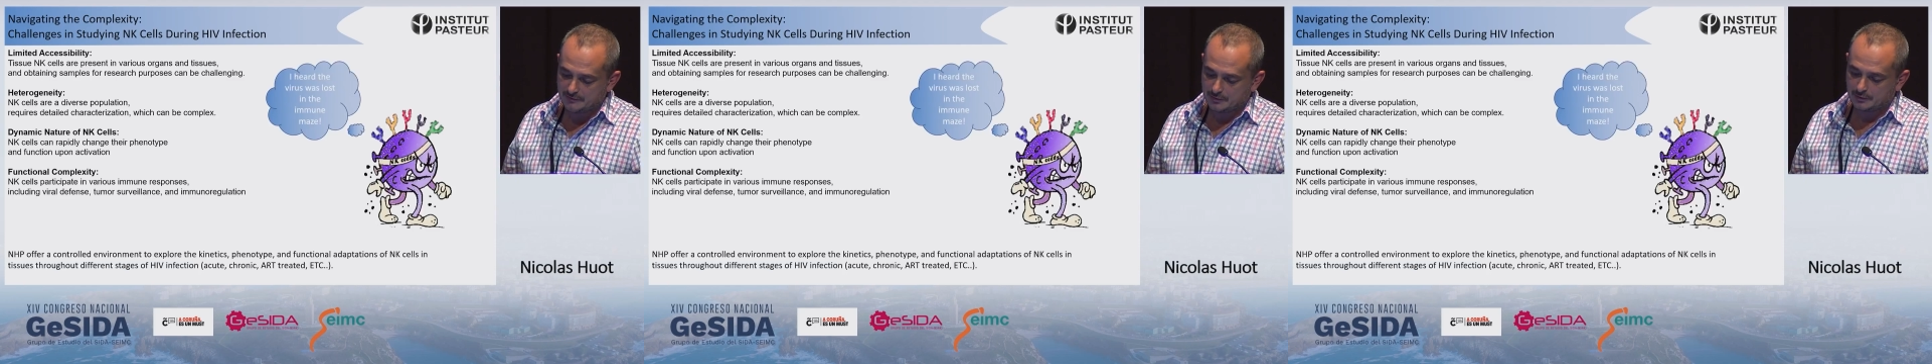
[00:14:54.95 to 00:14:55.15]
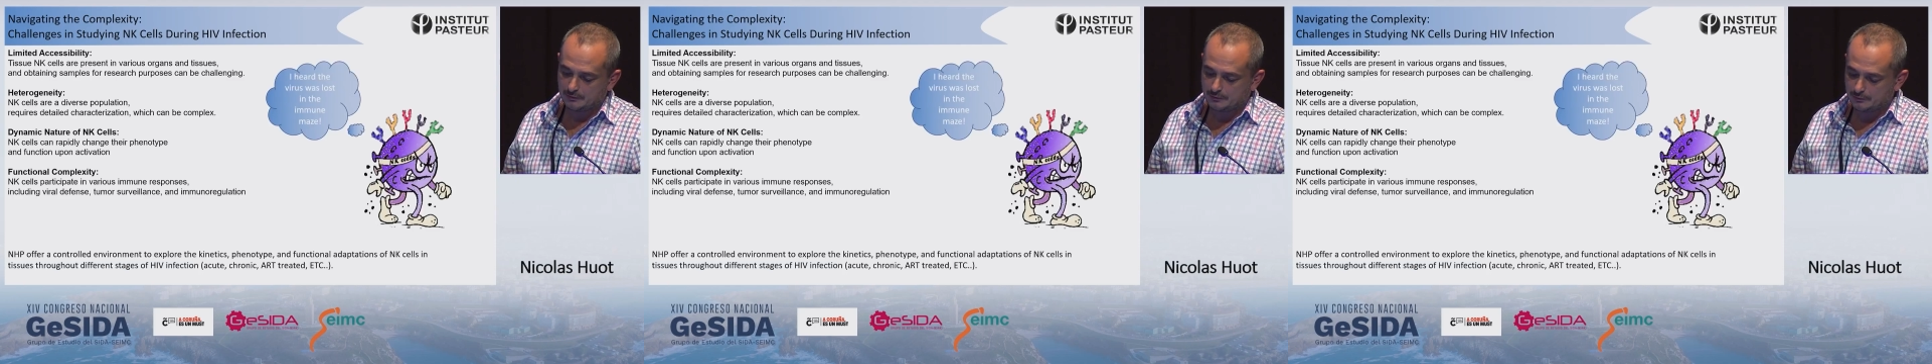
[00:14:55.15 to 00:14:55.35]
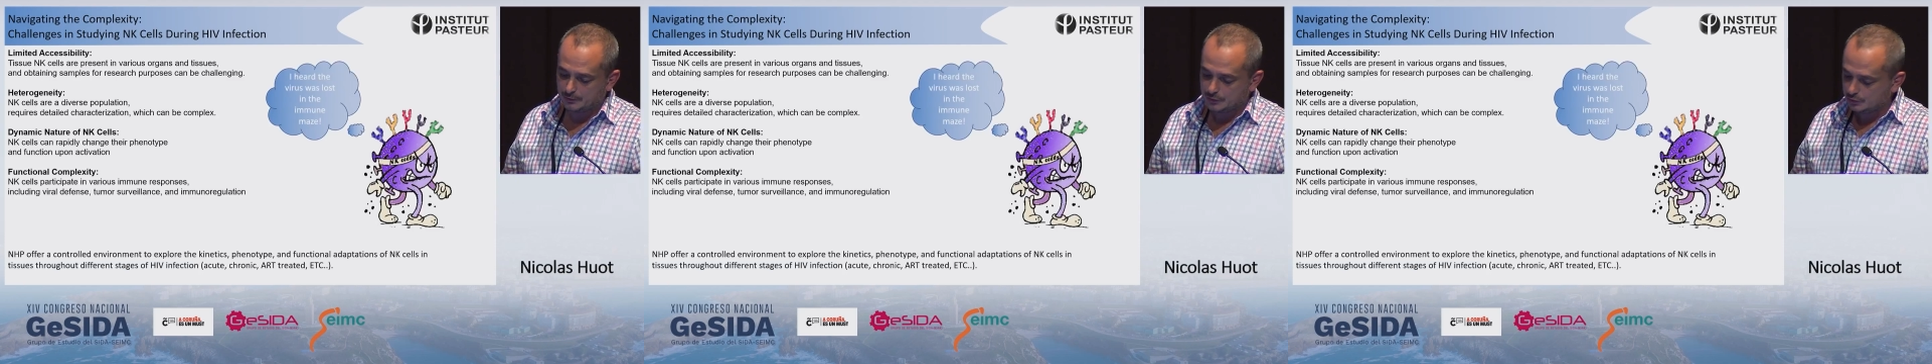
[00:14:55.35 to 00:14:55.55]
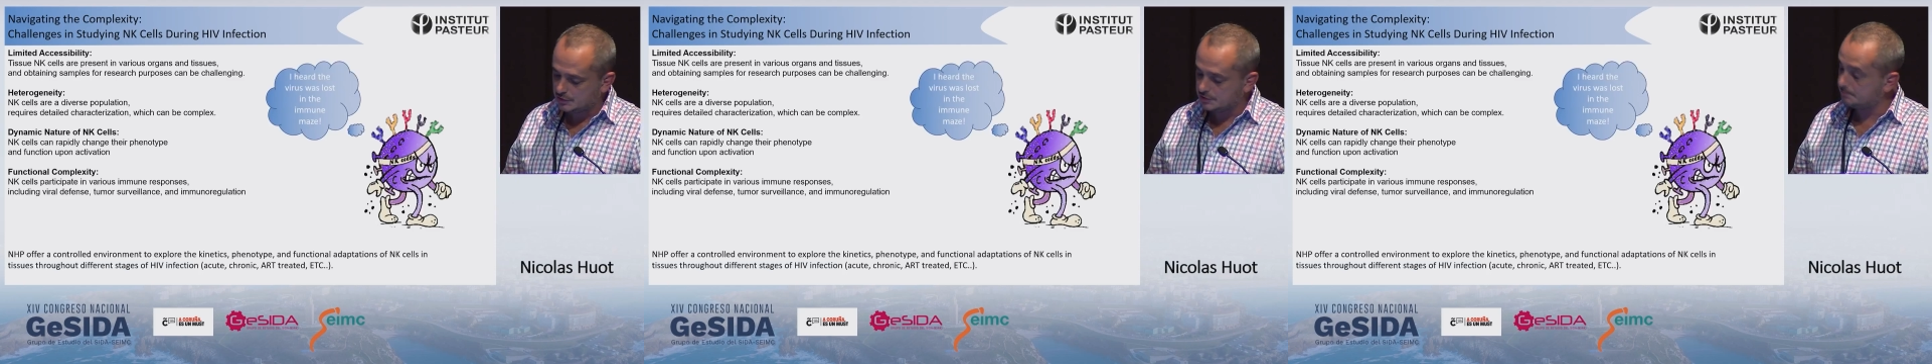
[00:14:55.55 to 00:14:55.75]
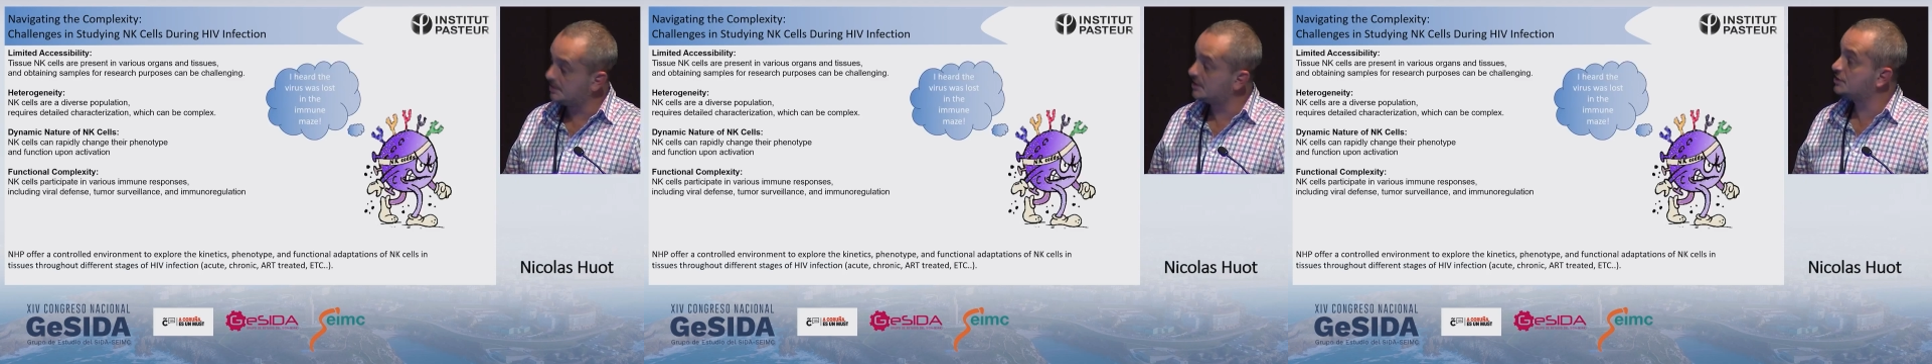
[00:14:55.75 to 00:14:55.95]
a
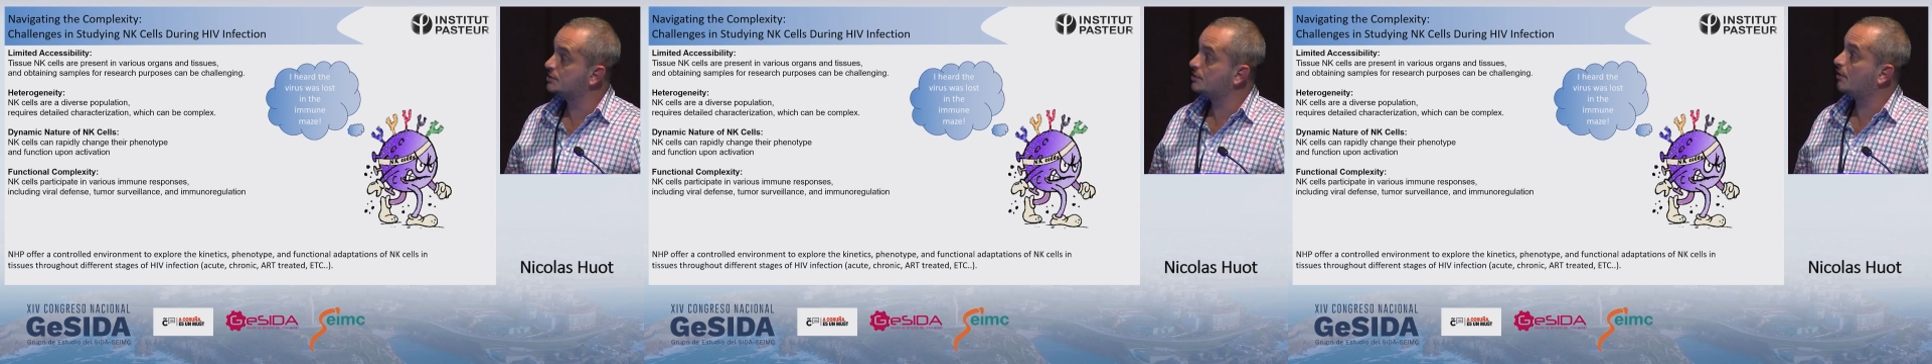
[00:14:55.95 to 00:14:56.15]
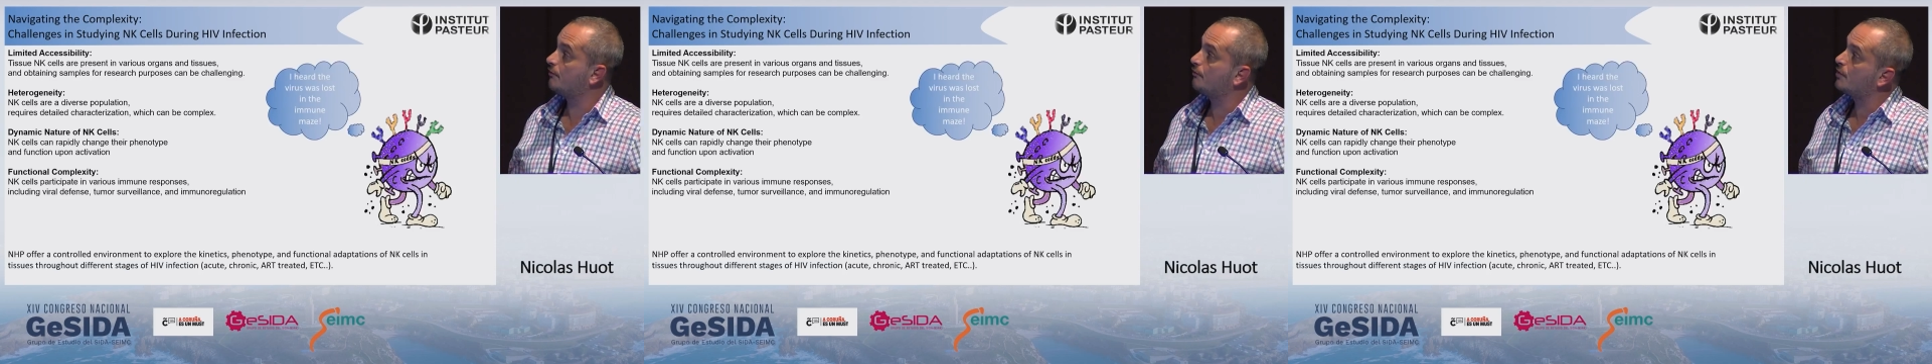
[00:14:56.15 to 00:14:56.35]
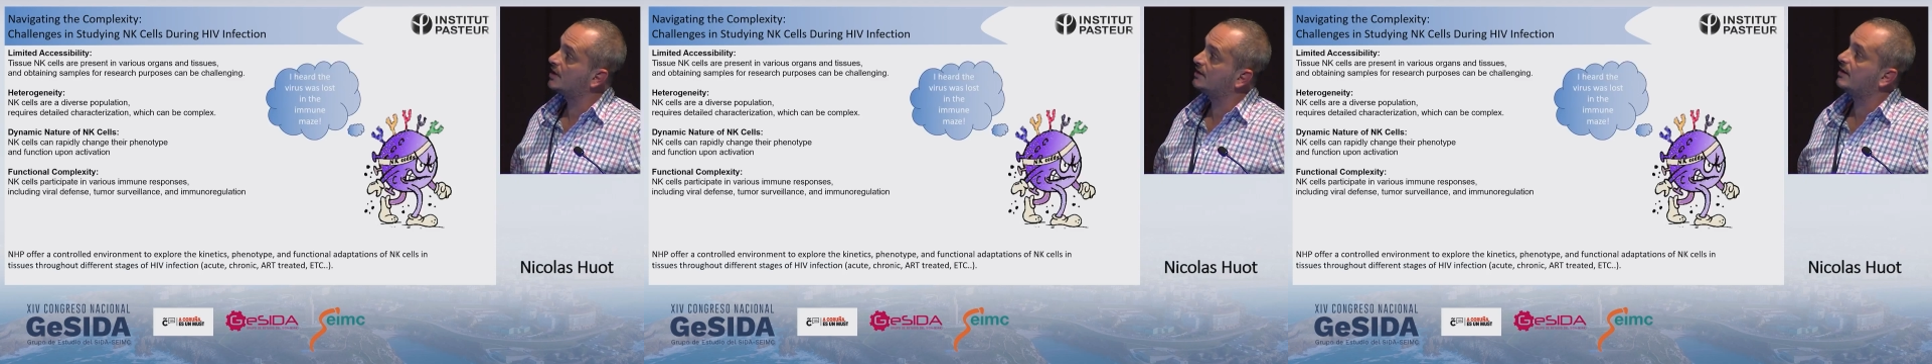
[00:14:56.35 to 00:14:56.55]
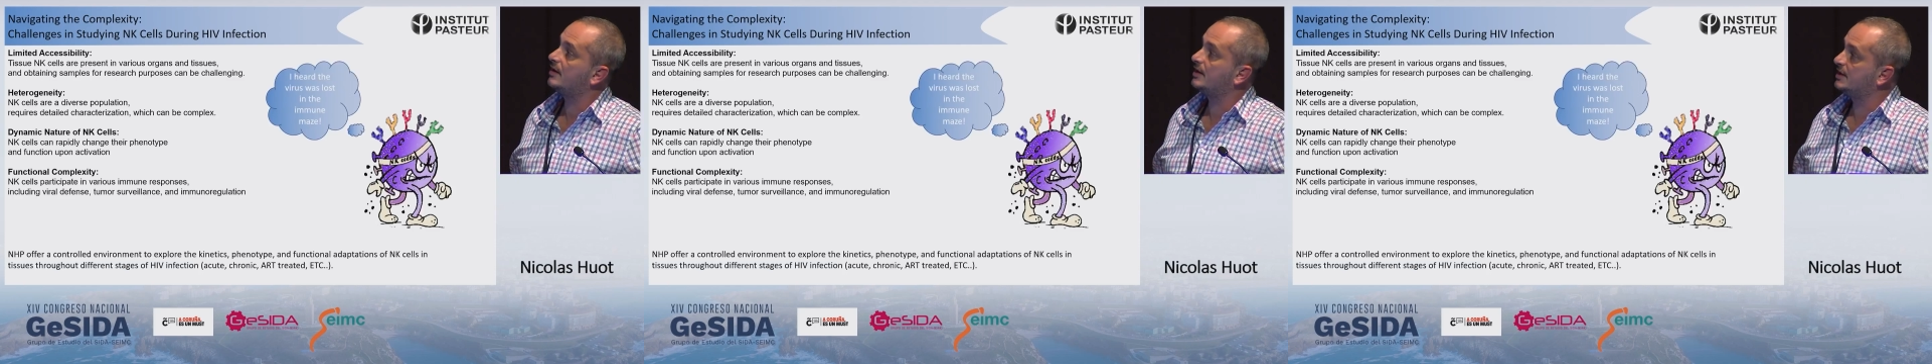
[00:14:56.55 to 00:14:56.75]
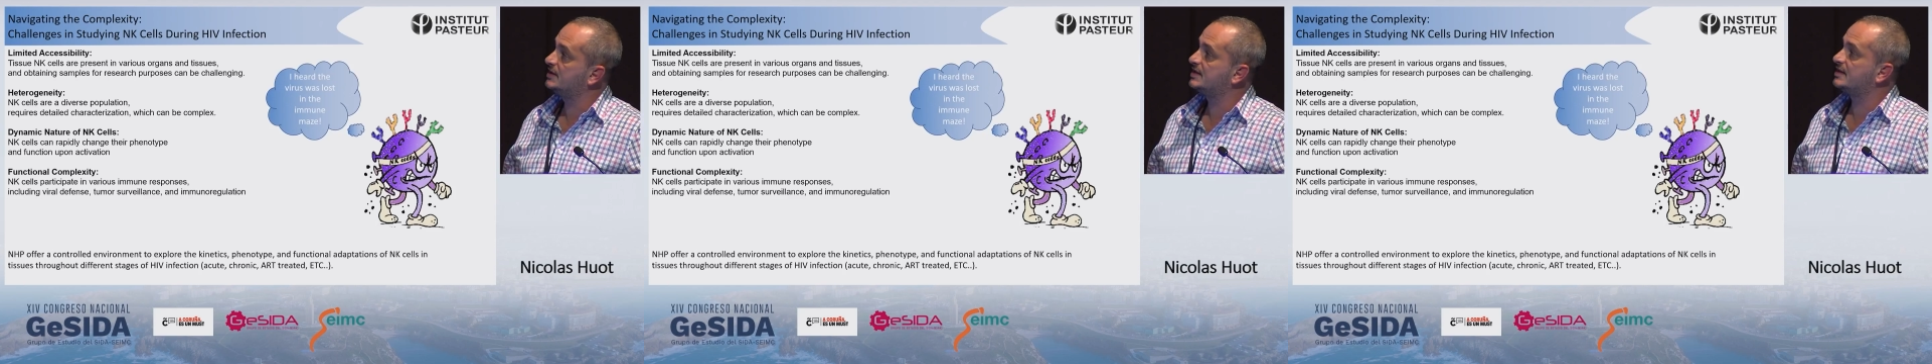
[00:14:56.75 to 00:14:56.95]
huge picture of what are
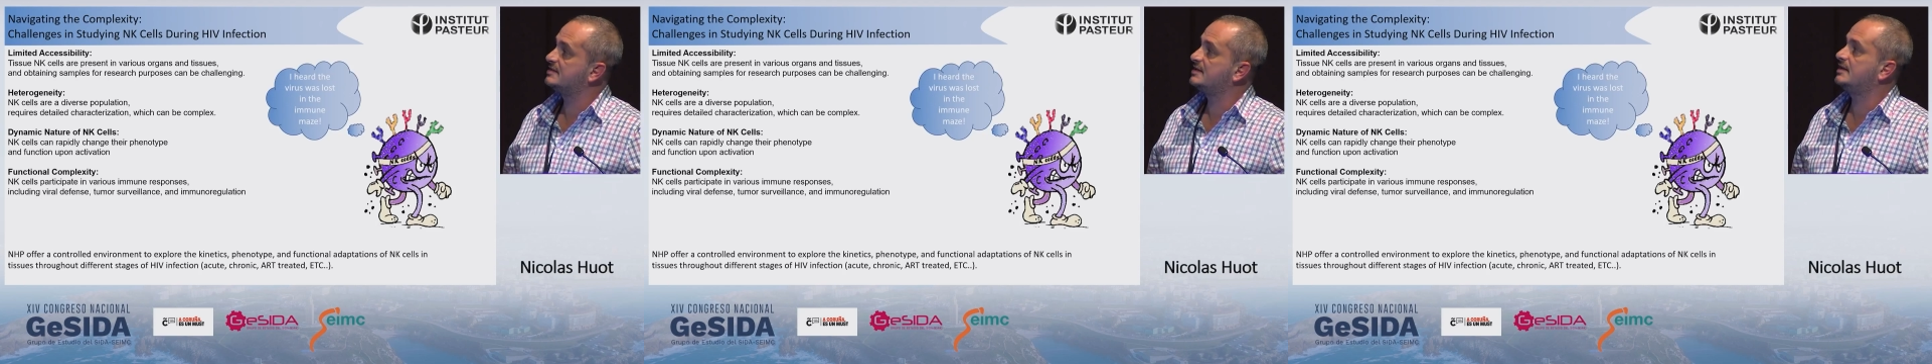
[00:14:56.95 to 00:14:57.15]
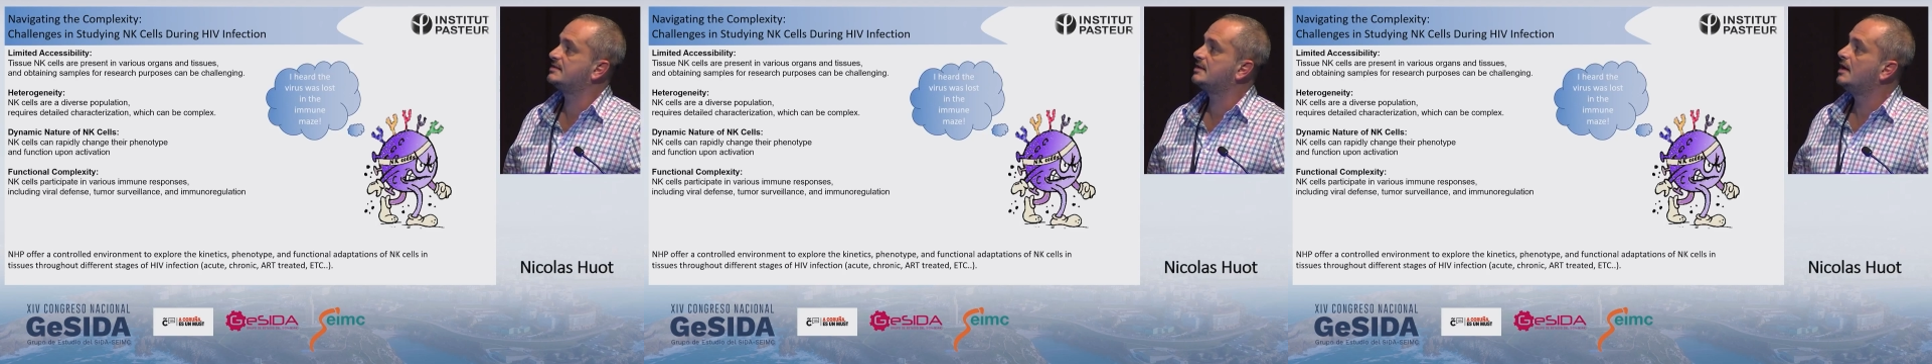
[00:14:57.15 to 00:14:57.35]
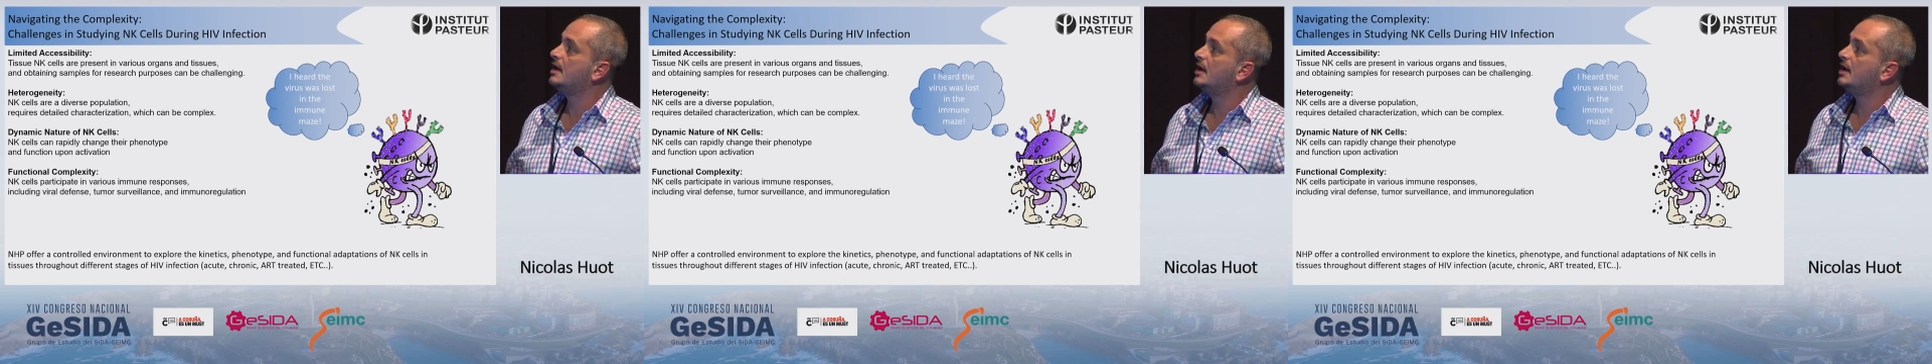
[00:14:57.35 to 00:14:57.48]
NK cells,